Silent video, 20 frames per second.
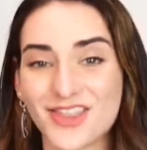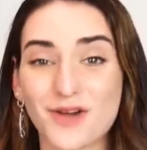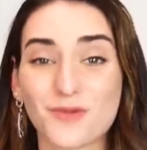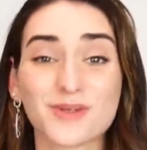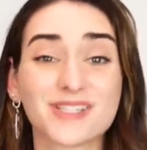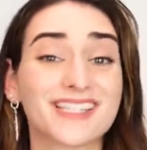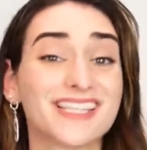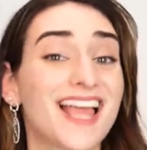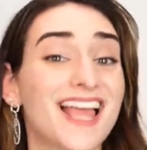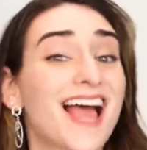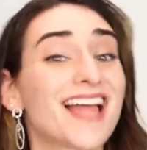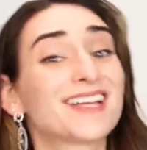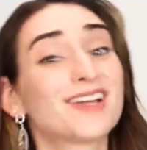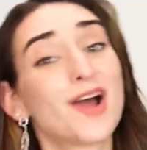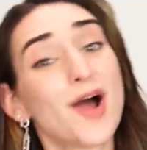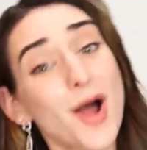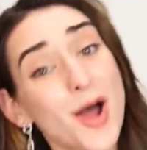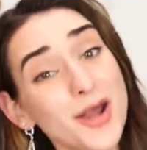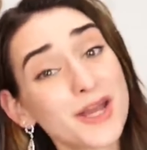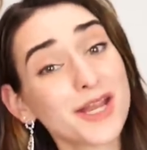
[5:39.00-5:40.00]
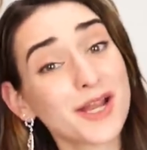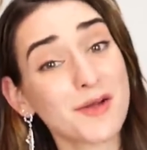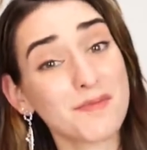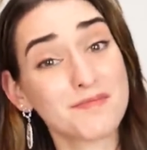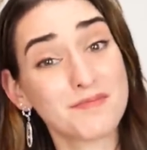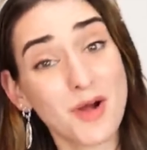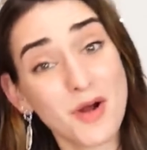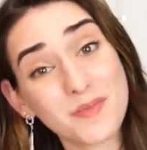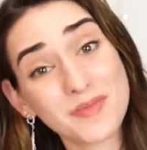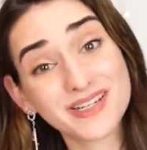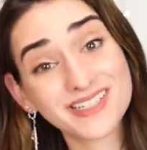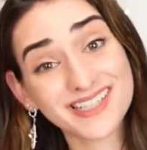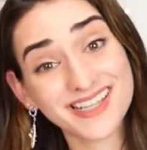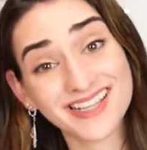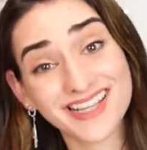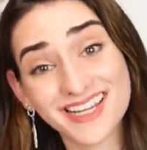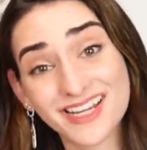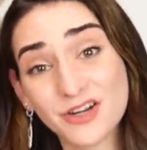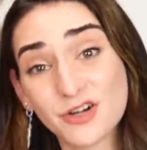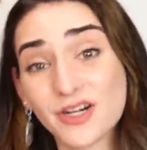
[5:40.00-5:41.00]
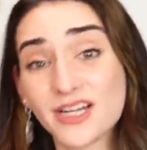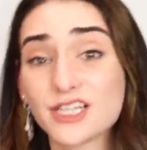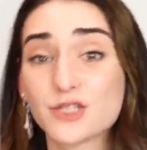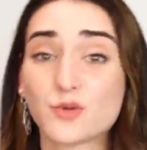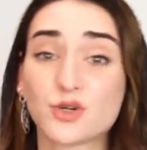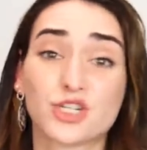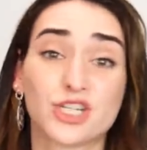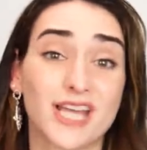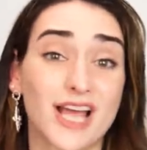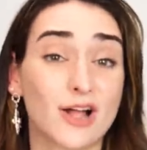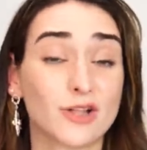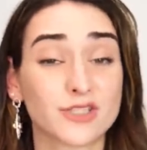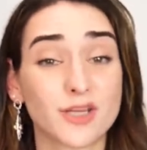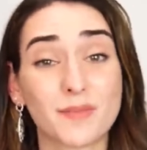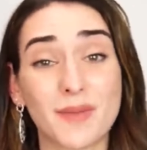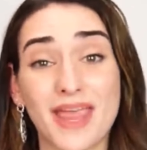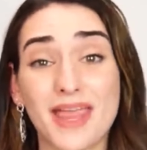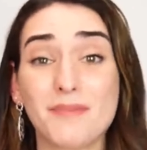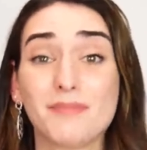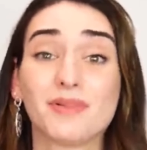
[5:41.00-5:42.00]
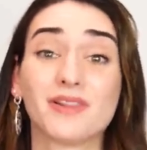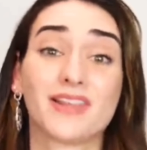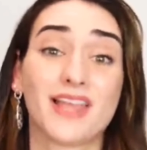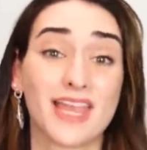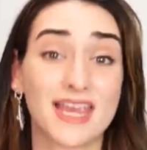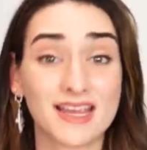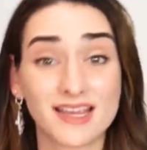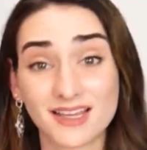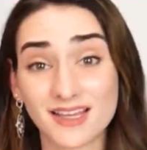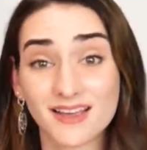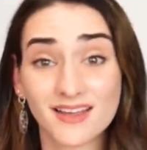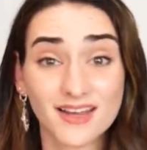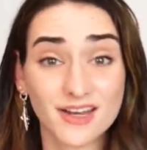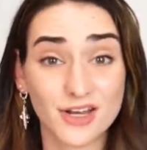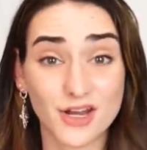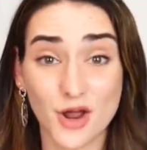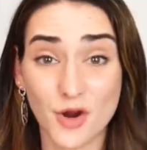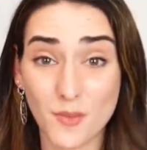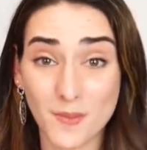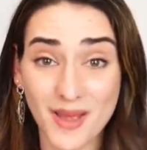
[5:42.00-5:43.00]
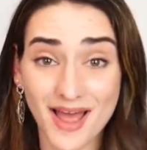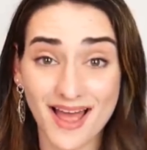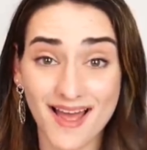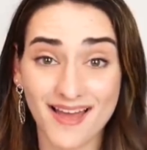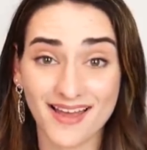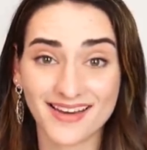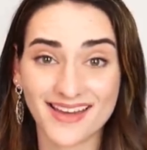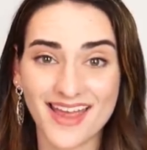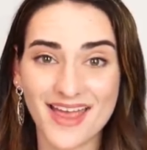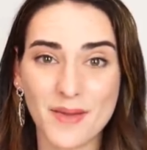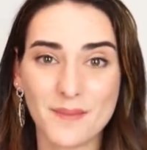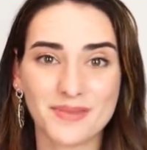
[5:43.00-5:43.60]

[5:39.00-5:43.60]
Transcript: There was the iconic moment in the hearings where she held up a blank notepad